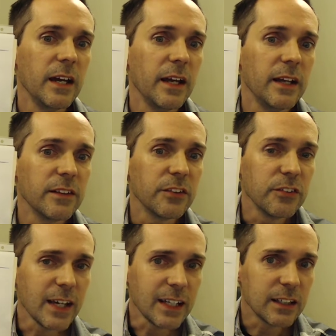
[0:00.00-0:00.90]
In the
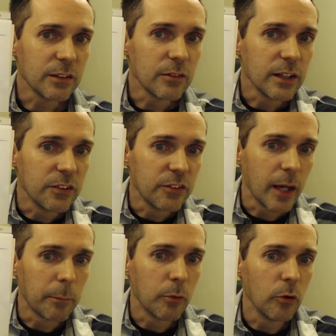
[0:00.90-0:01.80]
second
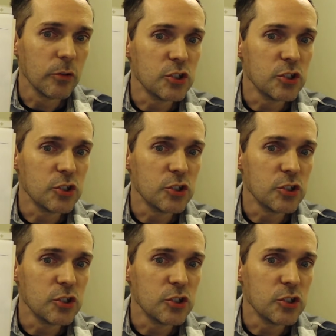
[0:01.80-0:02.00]
example,